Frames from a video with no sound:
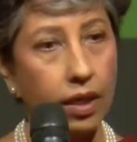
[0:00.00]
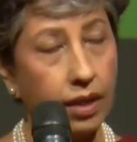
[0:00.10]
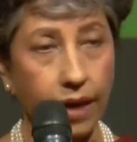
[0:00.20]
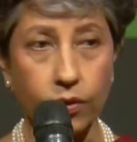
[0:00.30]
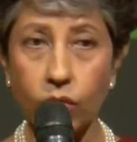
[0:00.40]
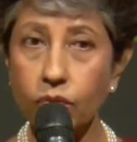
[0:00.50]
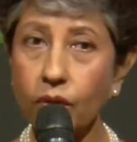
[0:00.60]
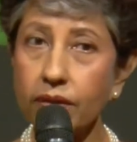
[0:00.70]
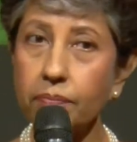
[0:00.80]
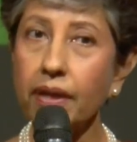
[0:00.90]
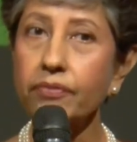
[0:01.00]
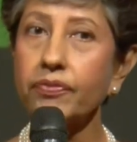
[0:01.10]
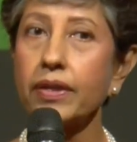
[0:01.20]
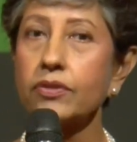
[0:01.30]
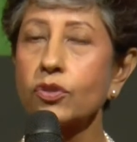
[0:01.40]
I don't want my
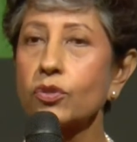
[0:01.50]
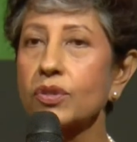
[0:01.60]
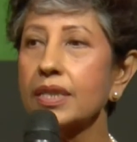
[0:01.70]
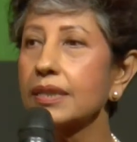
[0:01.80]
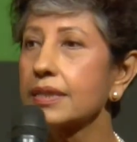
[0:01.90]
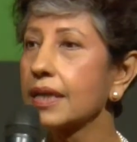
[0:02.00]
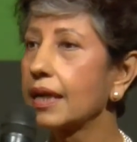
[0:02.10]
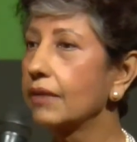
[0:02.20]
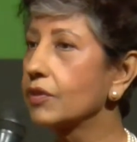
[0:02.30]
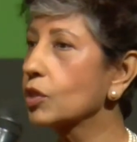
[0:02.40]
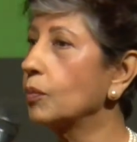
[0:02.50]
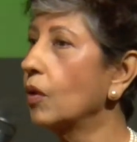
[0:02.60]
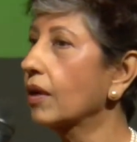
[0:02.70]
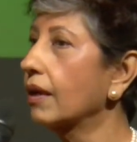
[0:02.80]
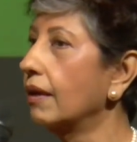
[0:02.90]
friends to see that I have a
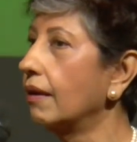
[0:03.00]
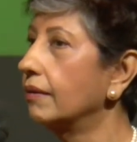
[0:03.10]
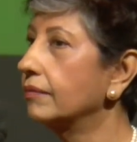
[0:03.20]
small car.